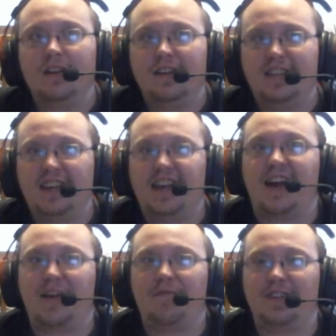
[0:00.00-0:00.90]
yeah,
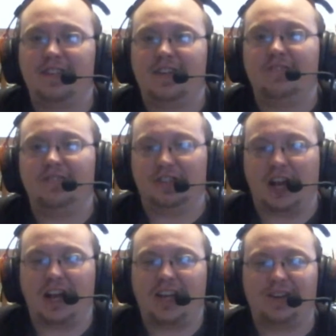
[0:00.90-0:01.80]
I freaked out with
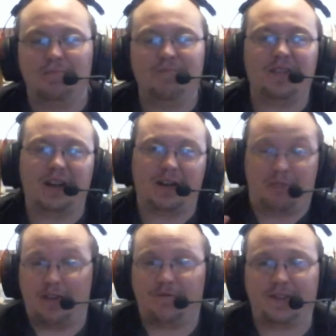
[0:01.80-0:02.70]
Jacob, and I'm
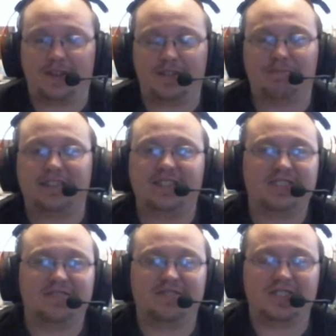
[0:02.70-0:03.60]
not afraid of spiders.
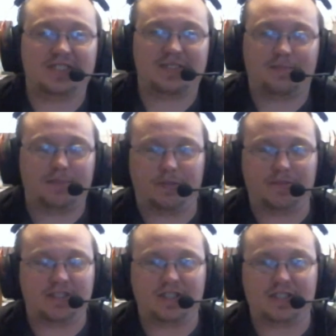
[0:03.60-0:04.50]
It was
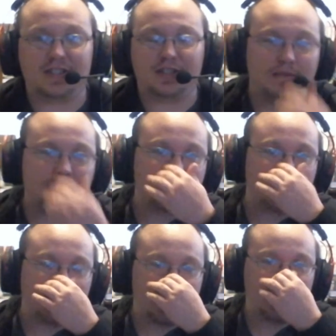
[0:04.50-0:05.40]
just a jump
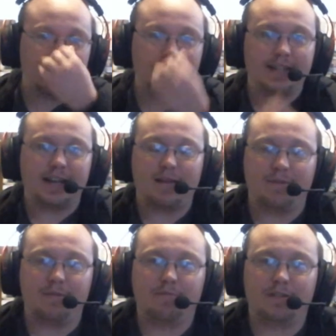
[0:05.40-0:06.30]
scare, and it got
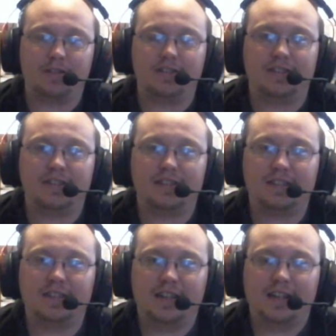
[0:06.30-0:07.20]
me pretty good.
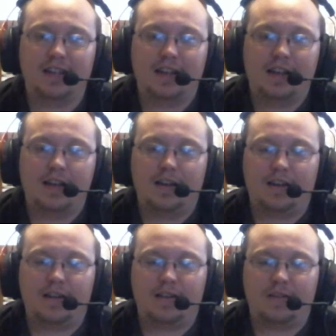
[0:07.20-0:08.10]

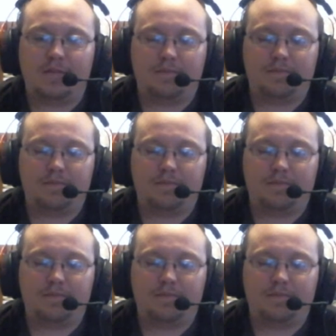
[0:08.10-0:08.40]
Um,